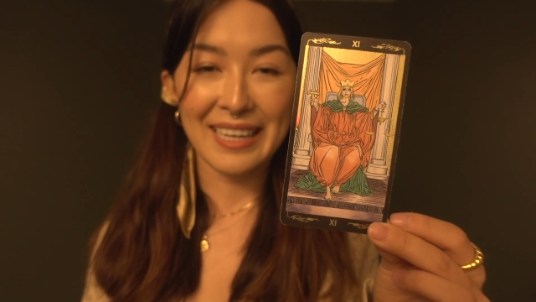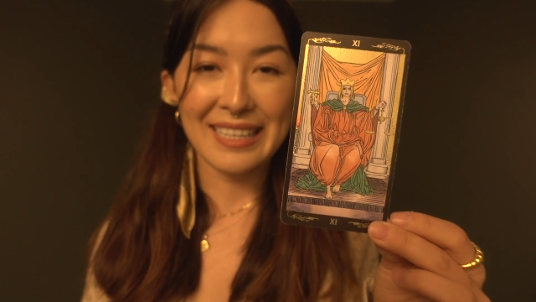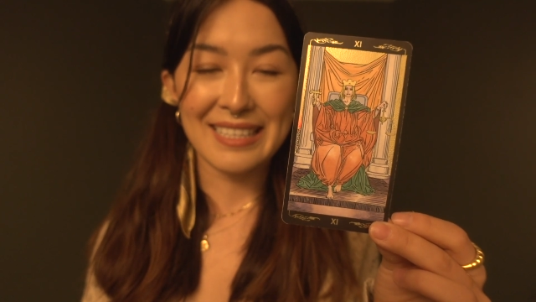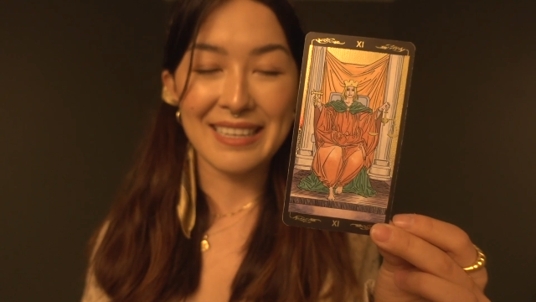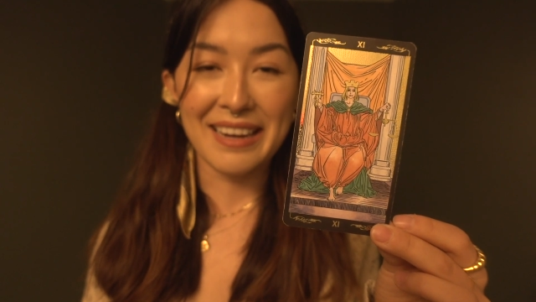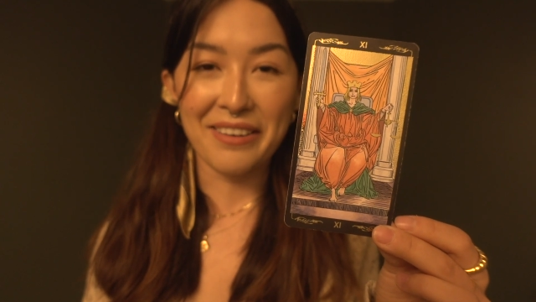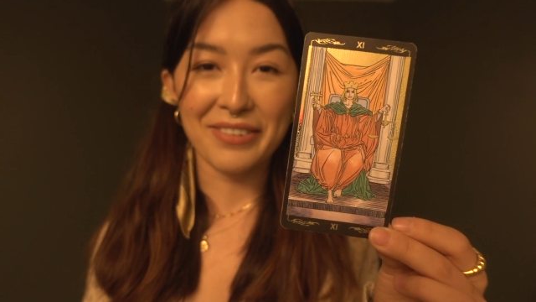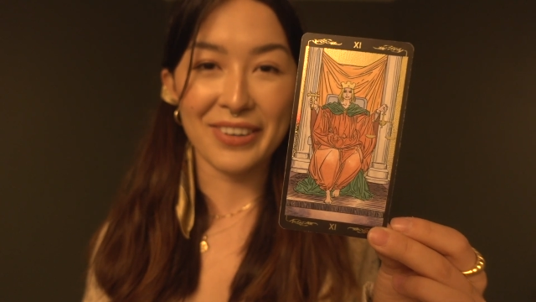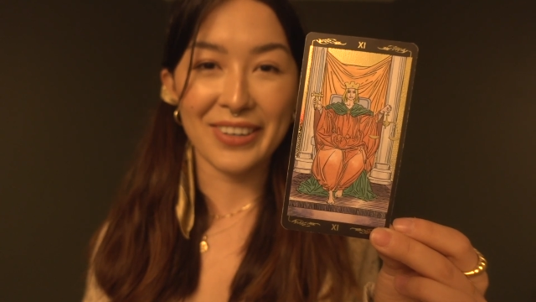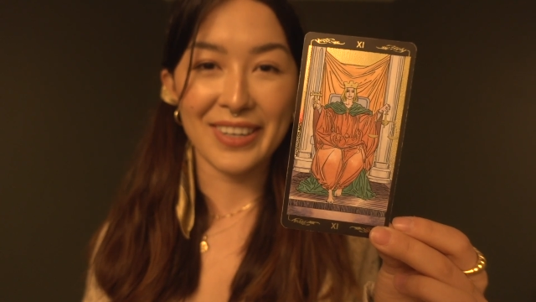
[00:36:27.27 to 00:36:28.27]
It's
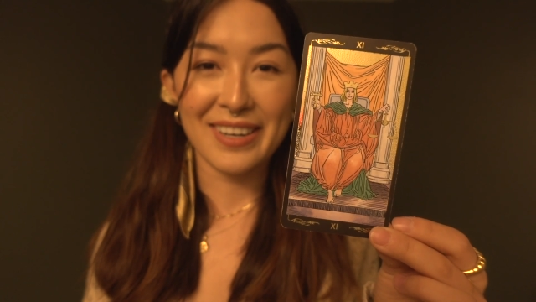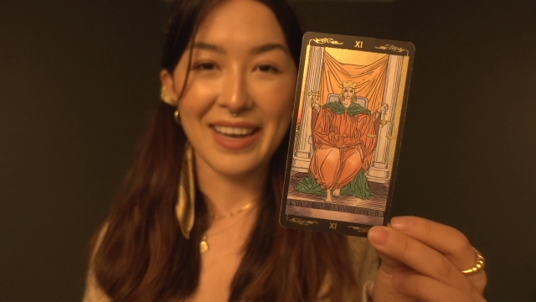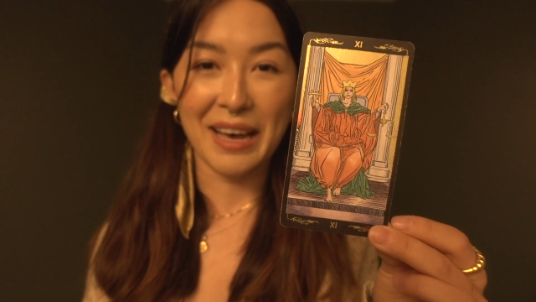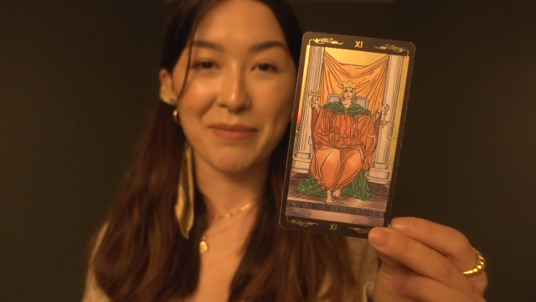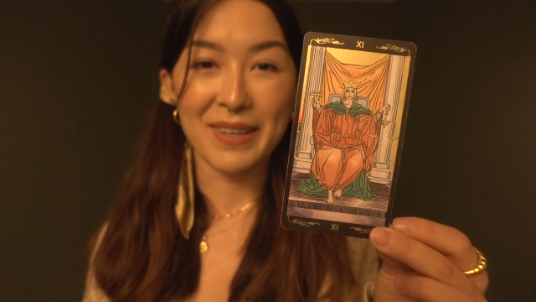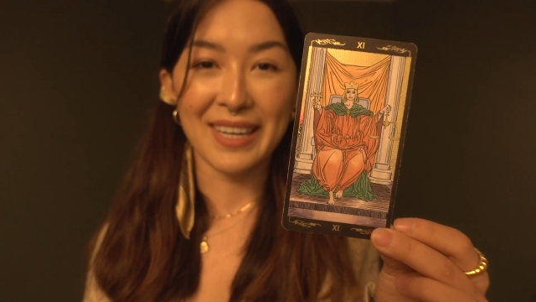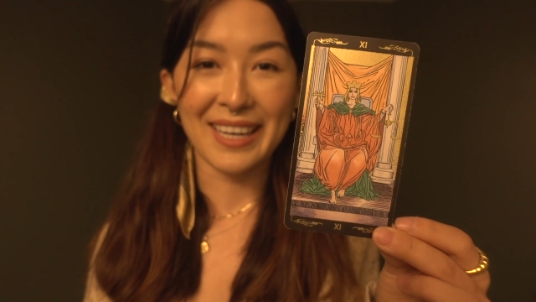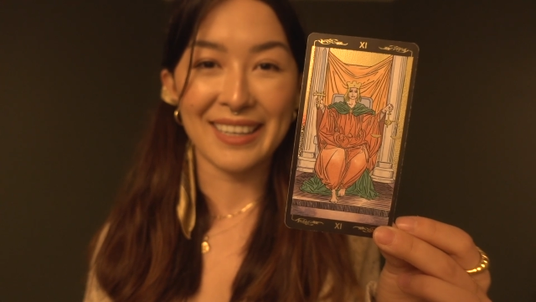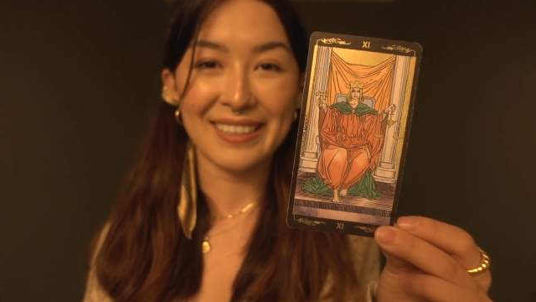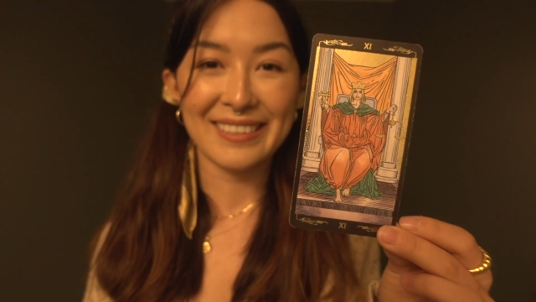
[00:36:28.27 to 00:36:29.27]
never
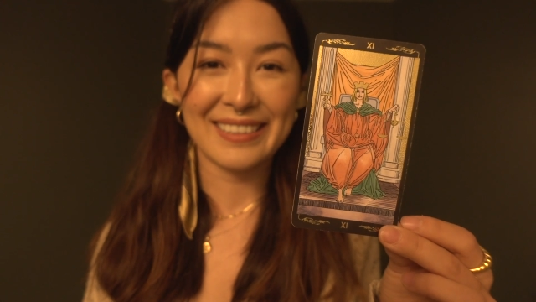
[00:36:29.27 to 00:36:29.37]
happening,